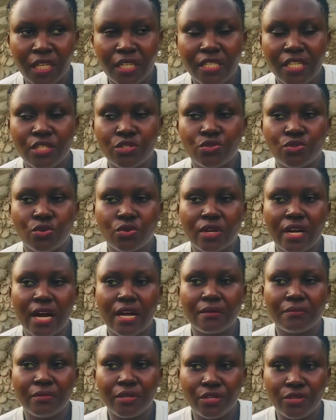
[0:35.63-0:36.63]
This tool
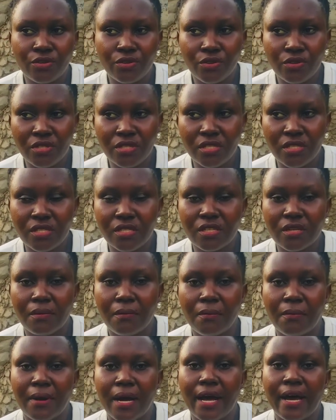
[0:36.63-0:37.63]
can be used
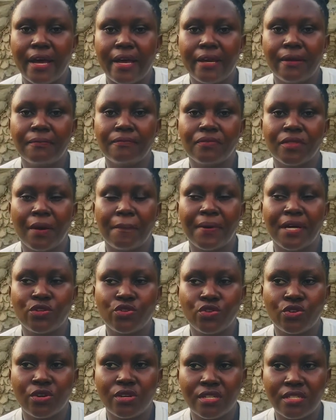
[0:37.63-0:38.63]
by the
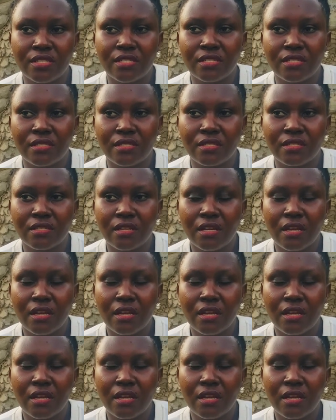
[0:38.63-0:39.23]
patrons